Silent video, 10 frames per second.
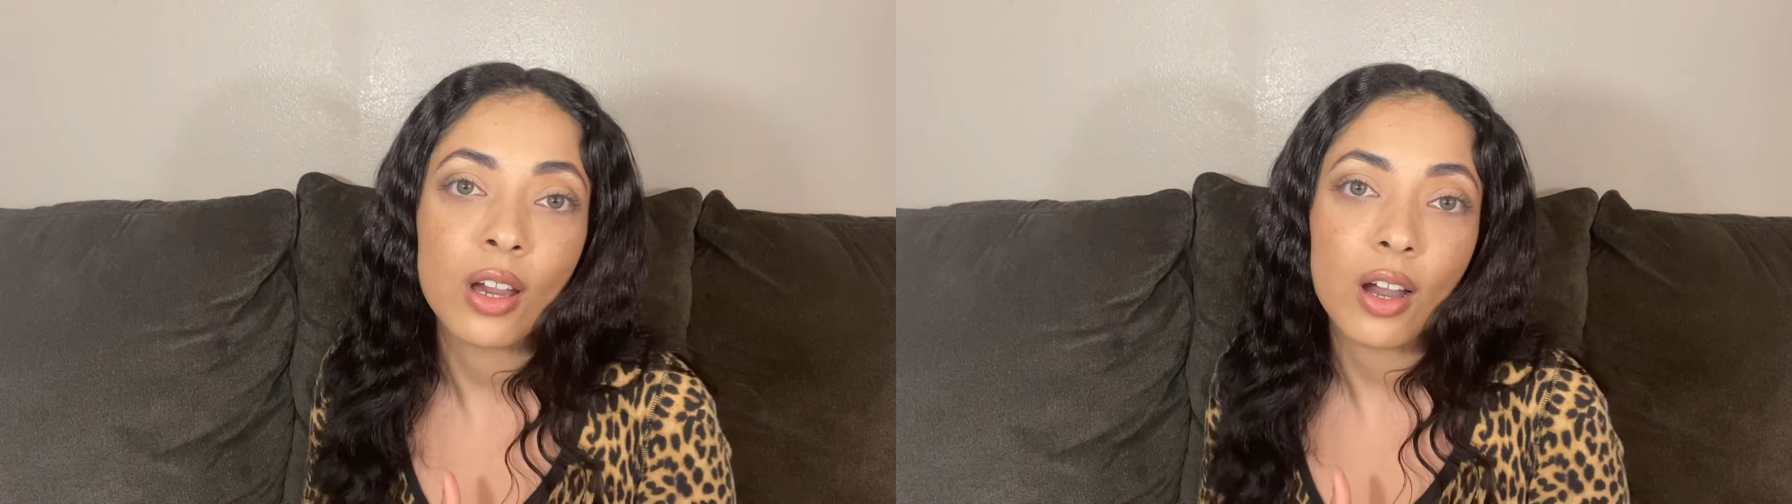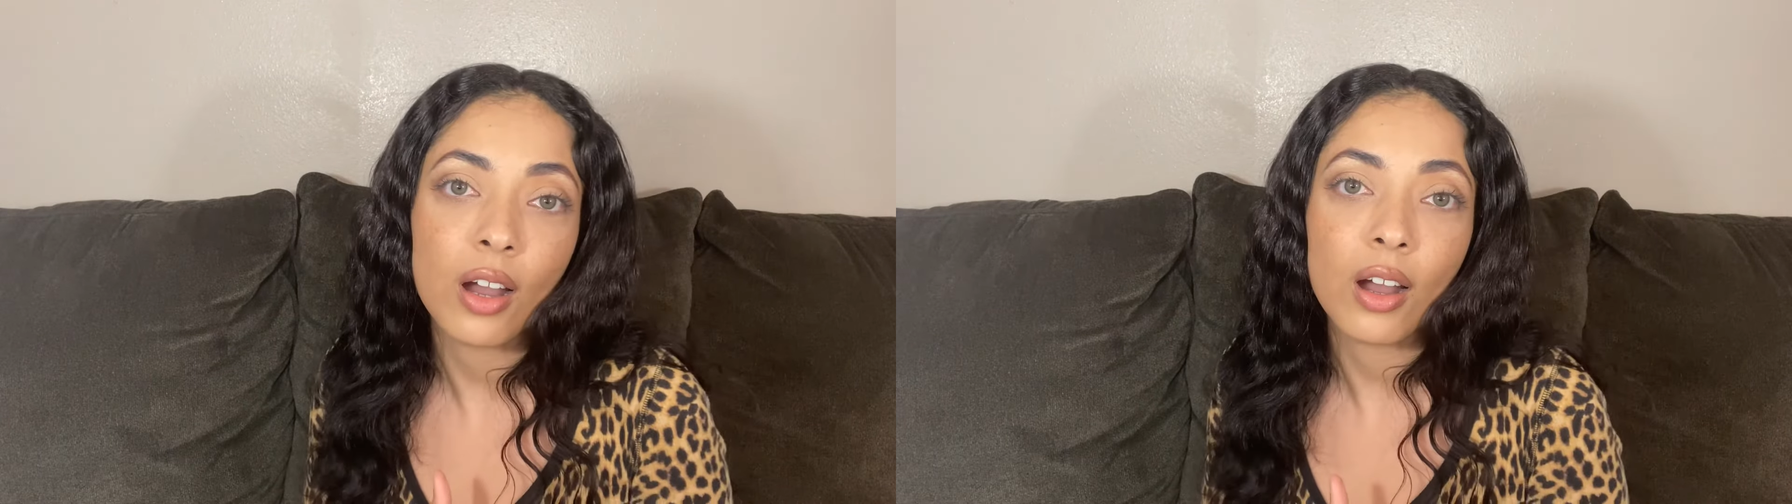
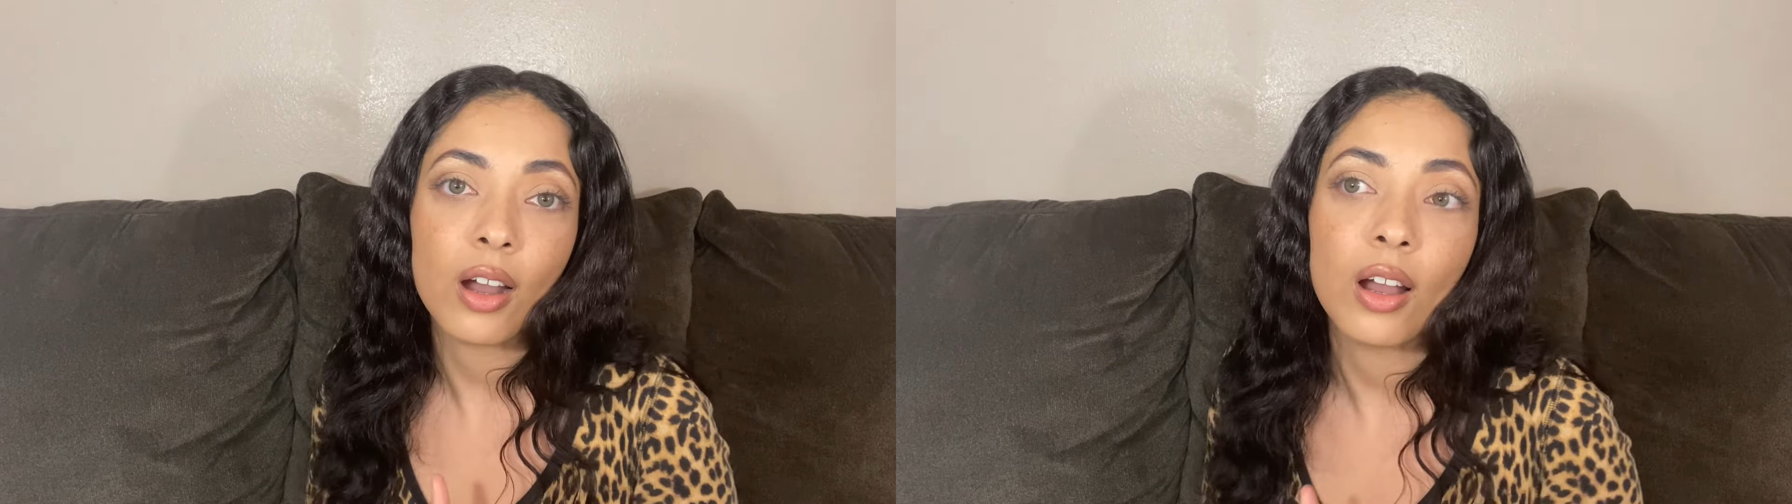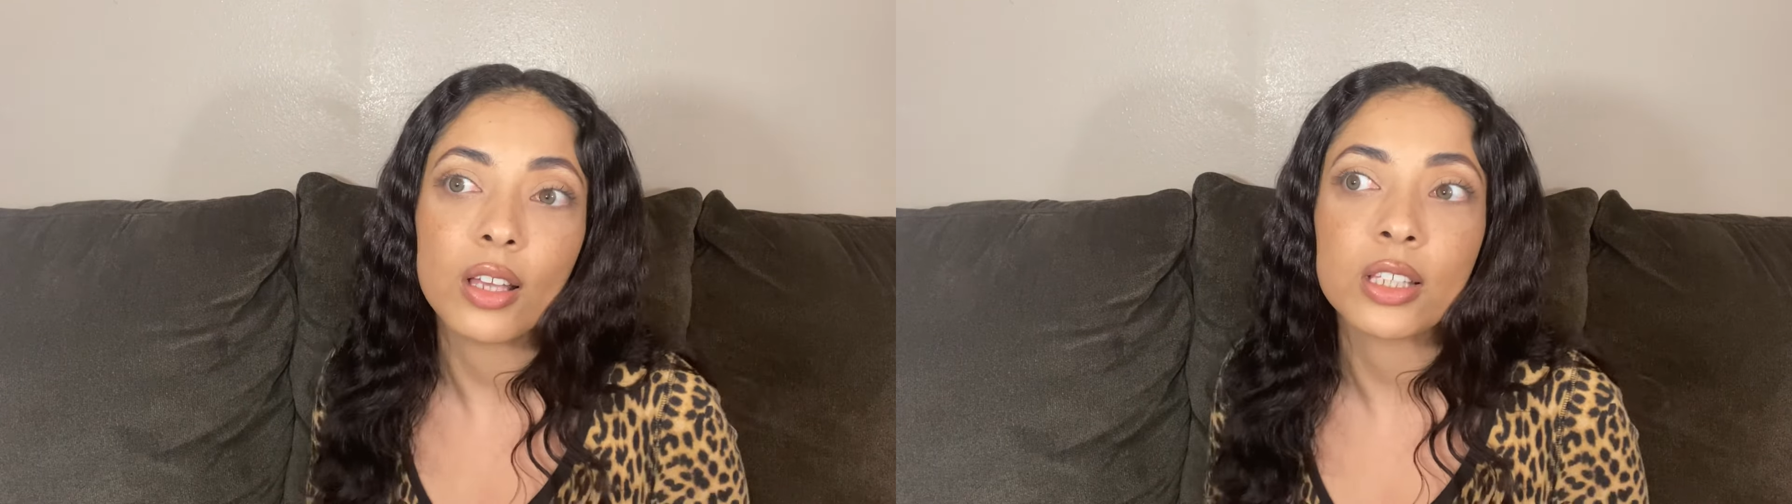
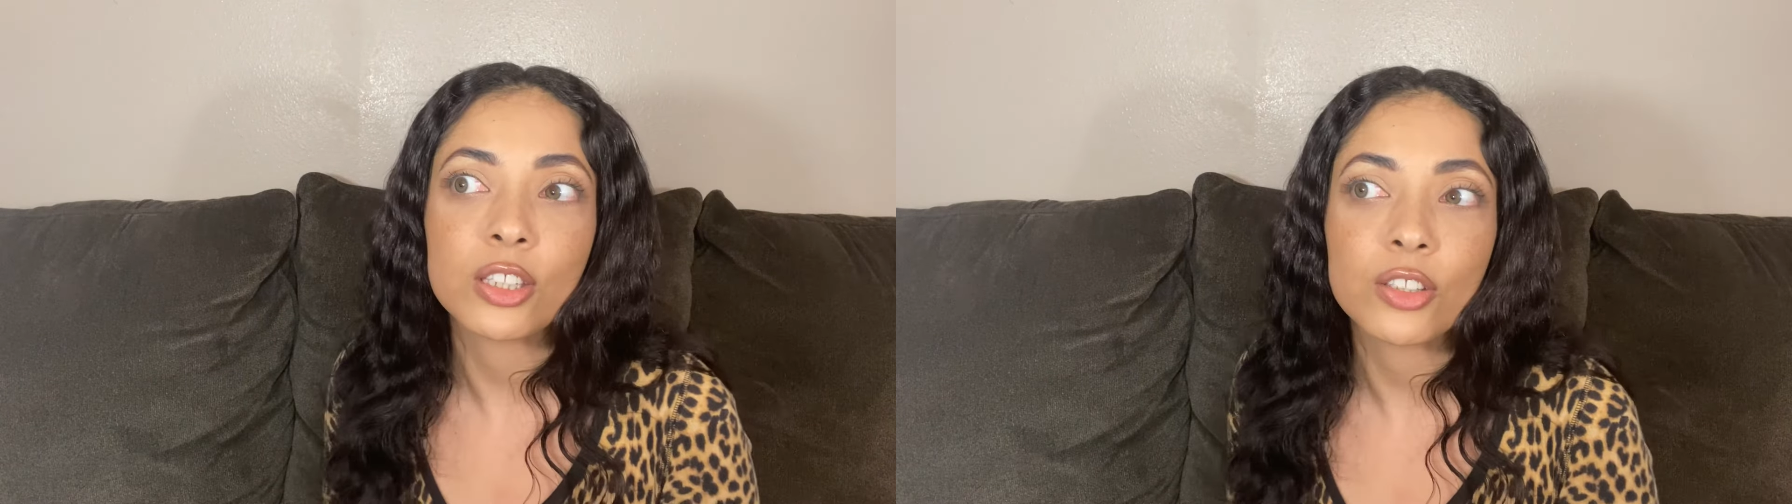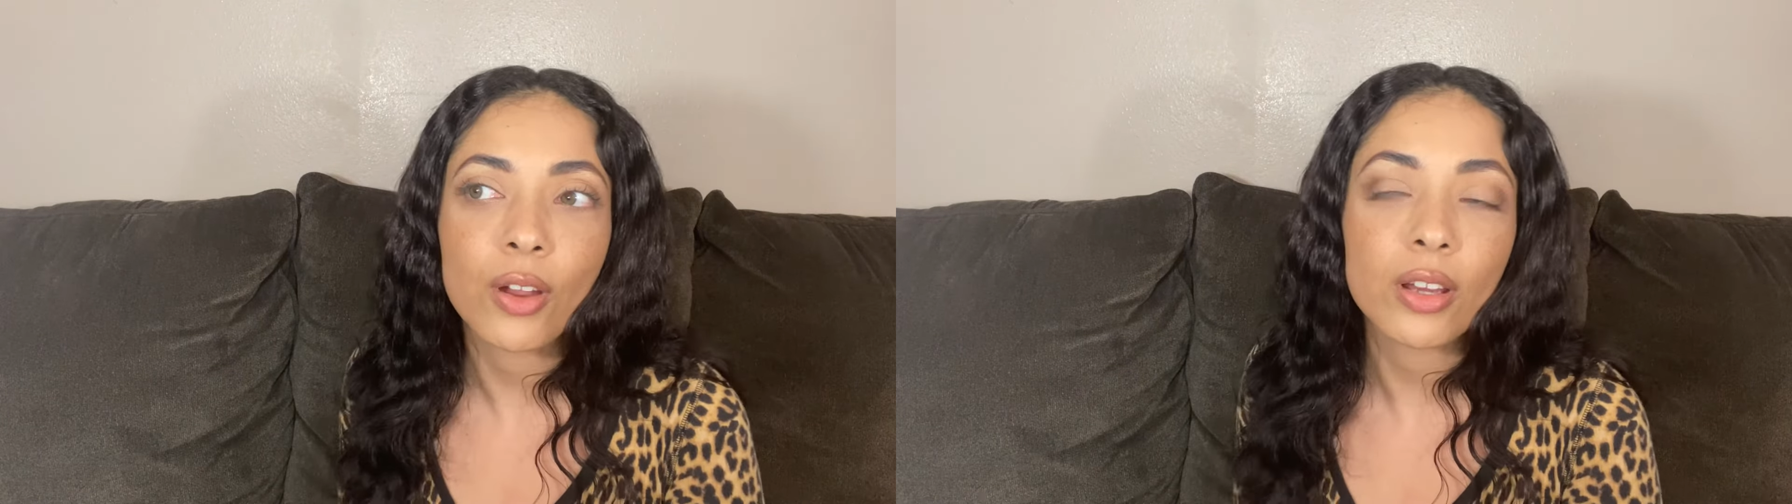uh, it
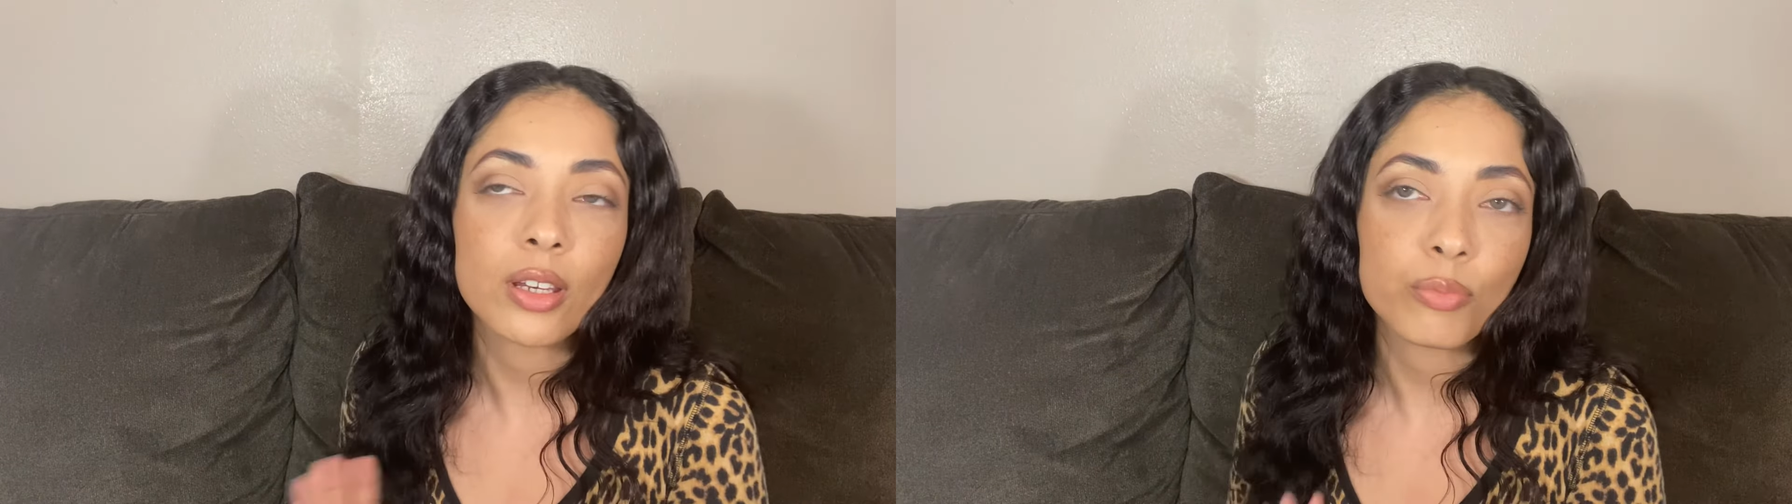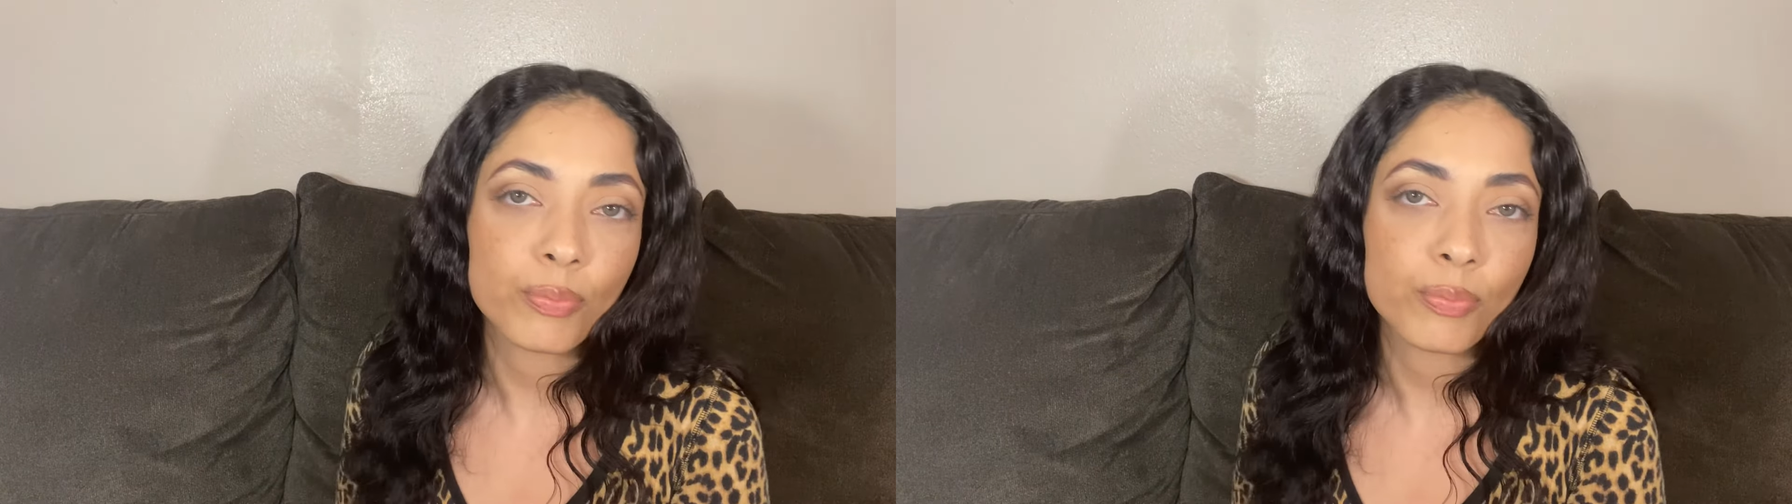started